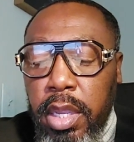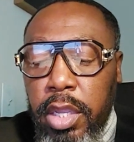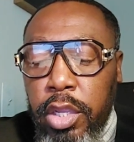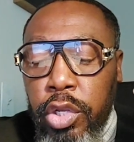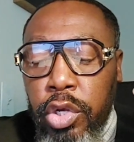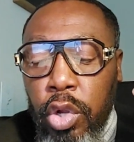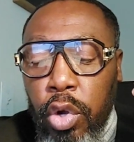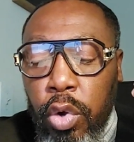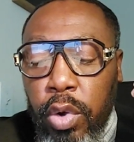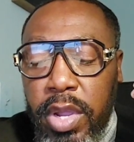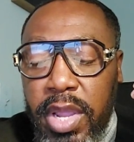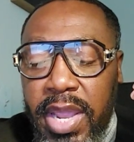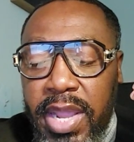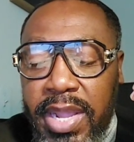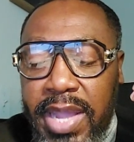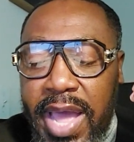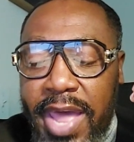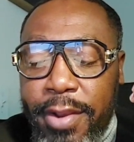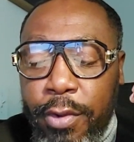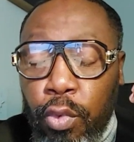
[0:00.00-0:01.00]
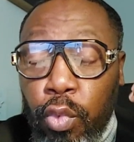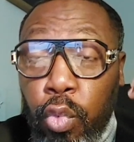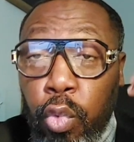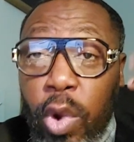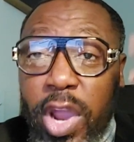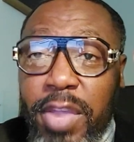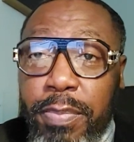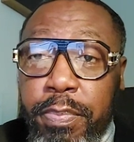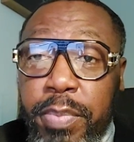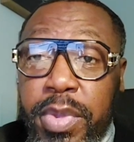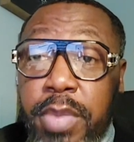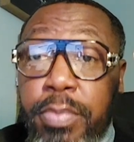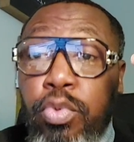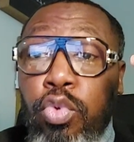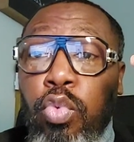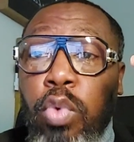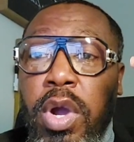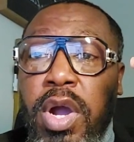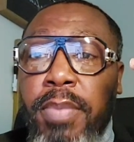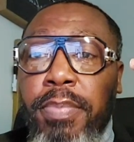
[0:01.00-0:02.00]
it kind of wake
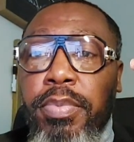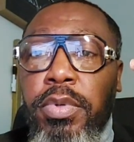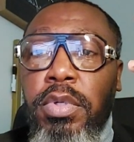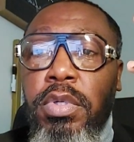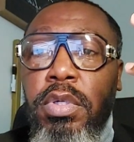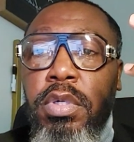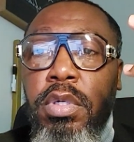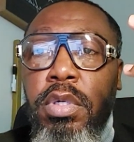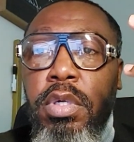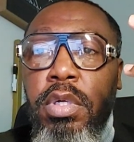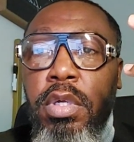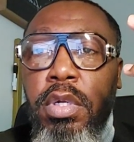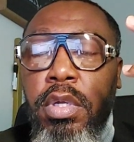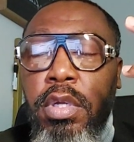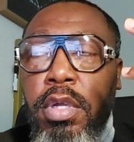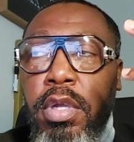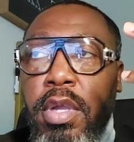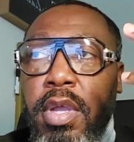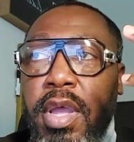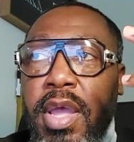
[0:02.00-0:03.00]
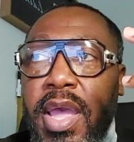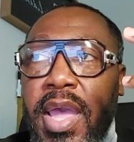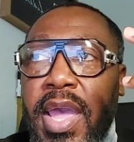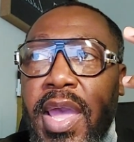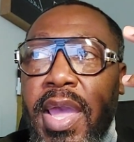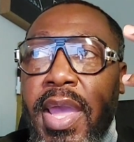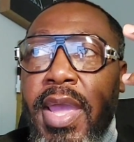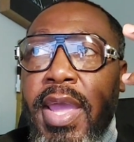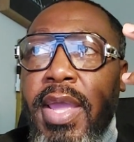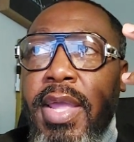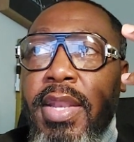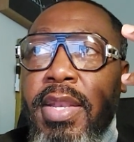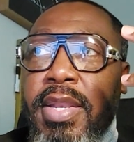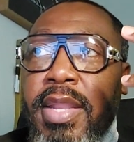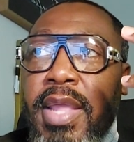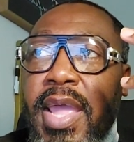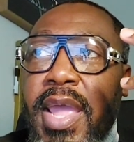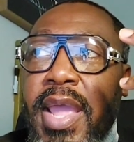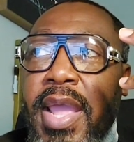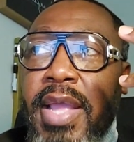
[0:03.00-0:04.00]
people up
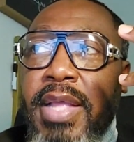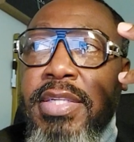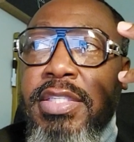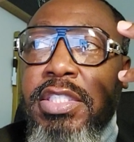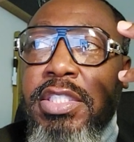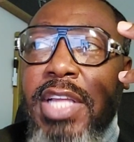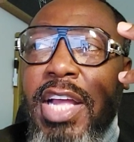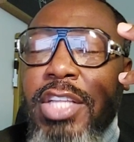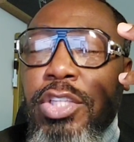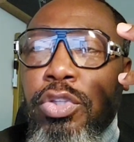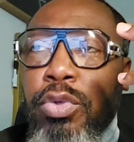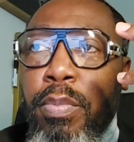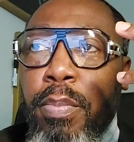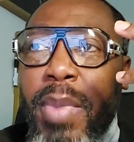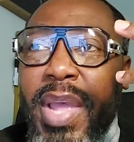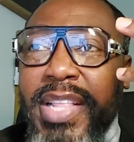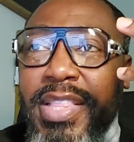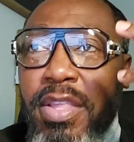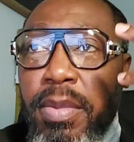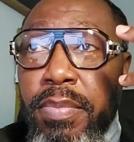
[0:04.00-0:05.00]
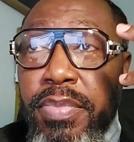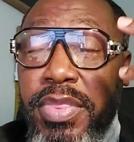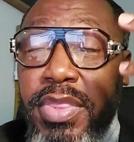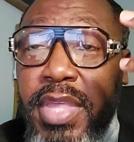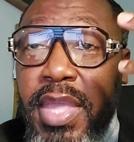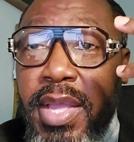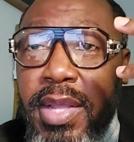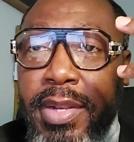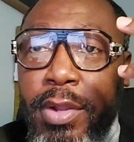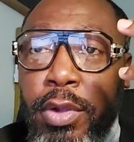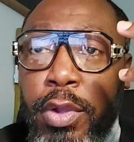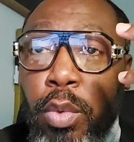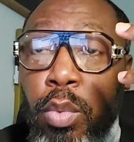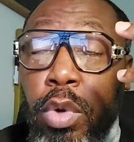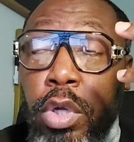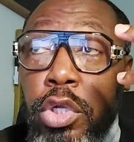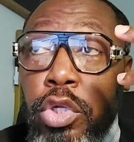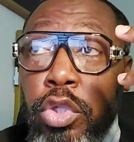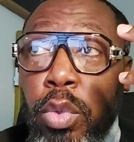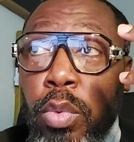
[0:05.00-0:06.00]
and start to make them think, okay,
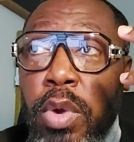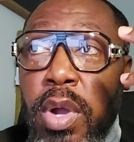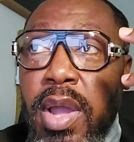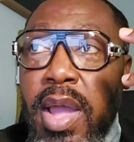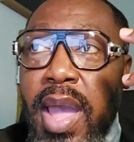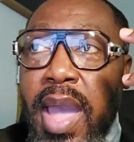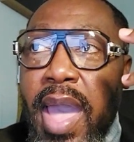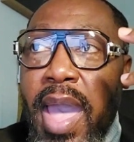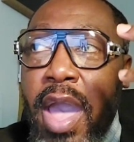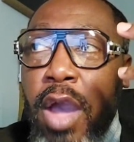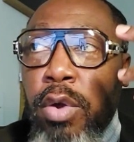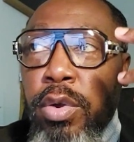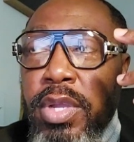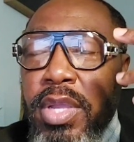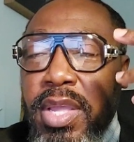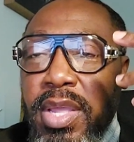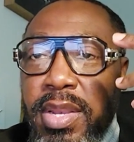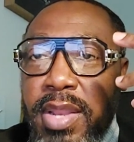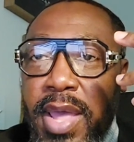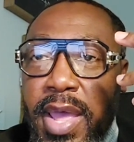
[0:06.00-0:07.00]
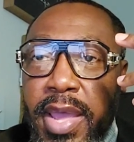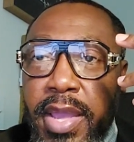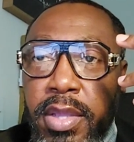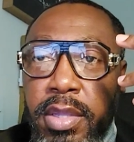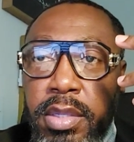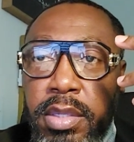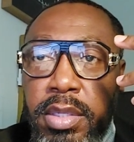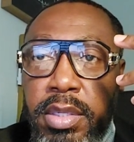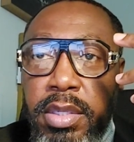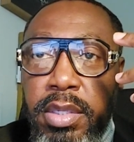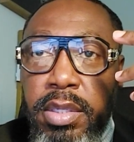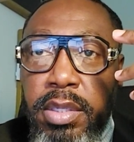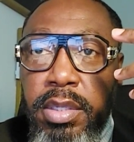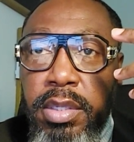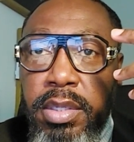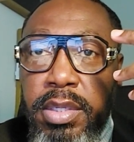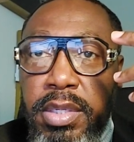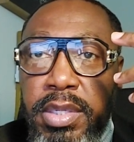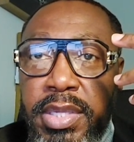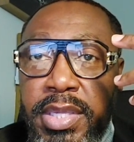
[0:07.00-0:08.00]
well, you know what? How can I
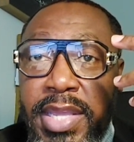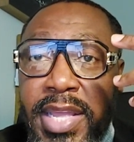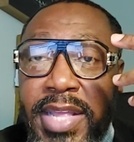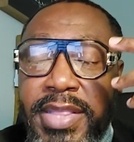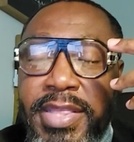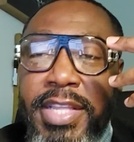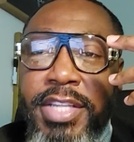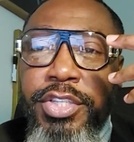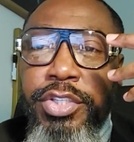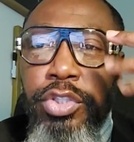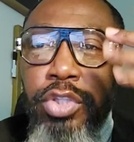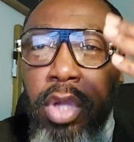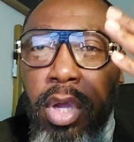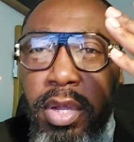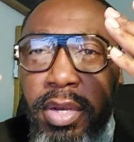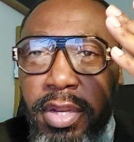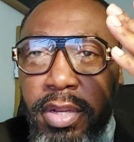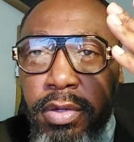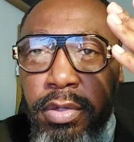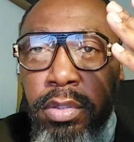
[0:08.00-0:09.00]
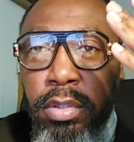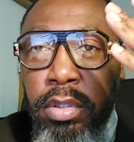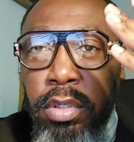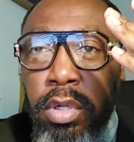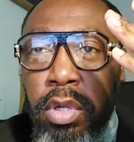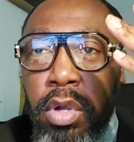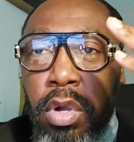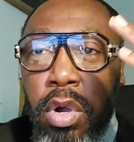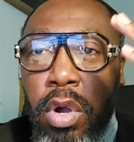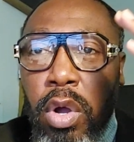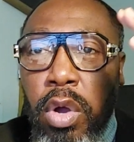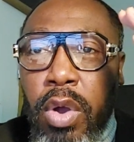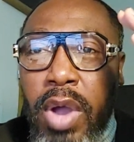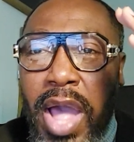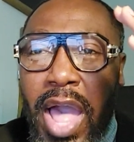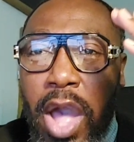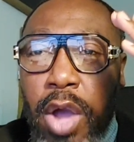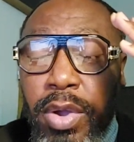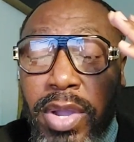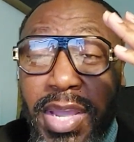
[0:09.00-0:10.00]
get this started, or
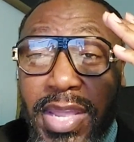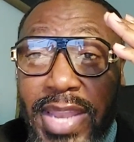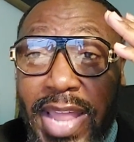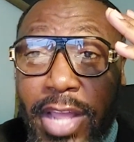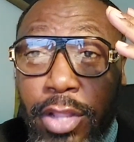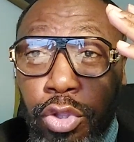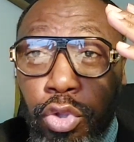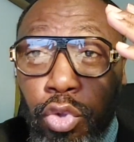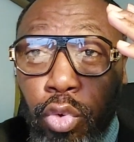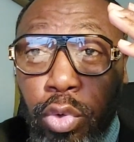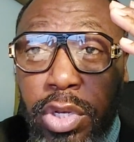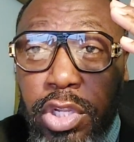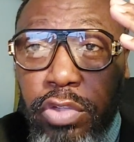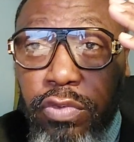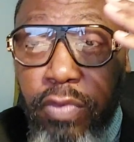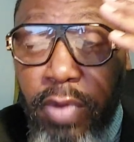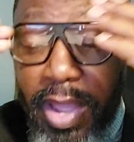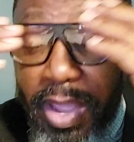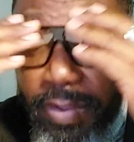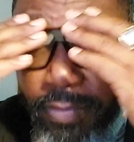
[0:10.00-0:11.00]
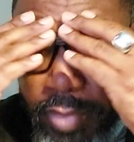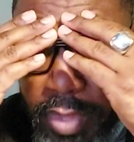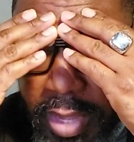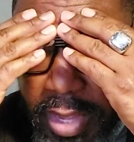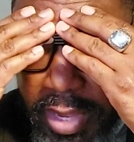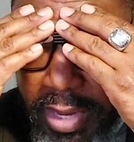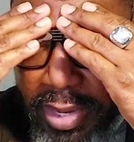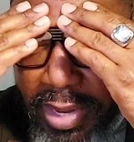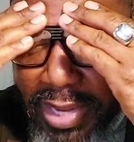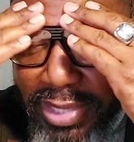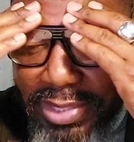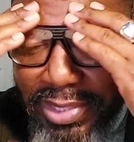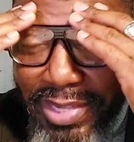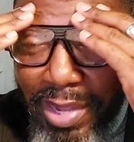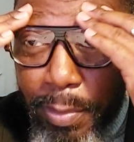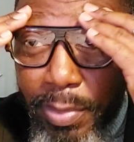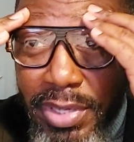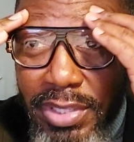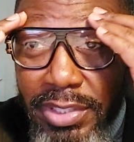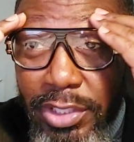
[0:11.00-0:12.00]
how can I do this, right? Let's say
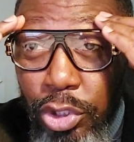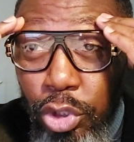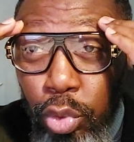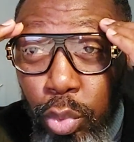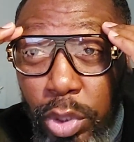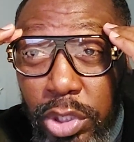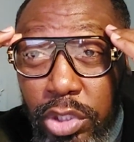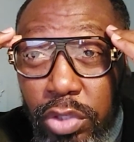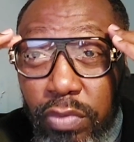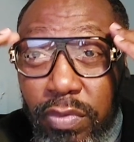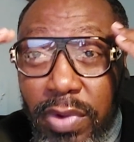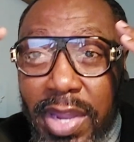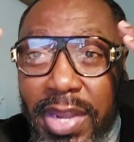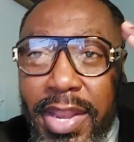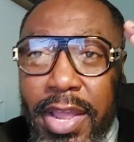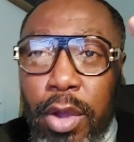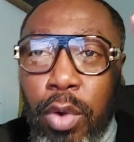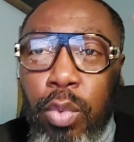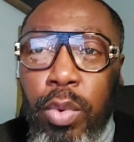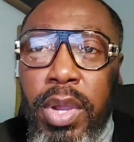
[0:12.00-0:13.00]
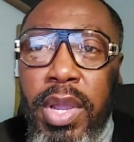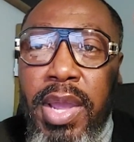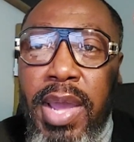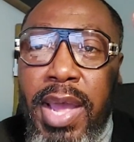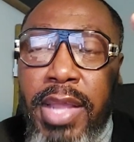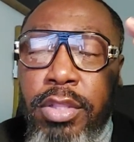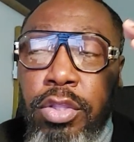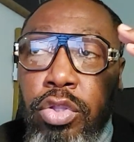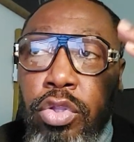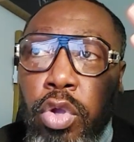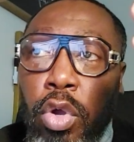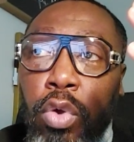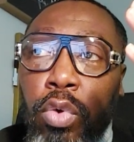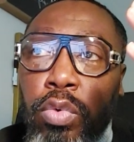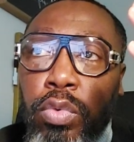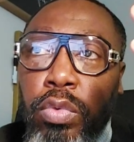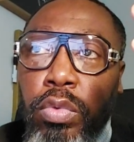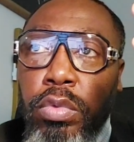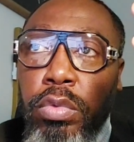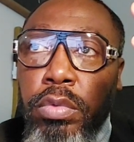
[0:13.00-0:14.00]
I'm in a situation right now where I
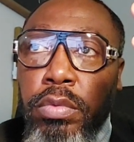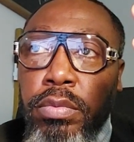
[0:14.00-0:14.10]
don't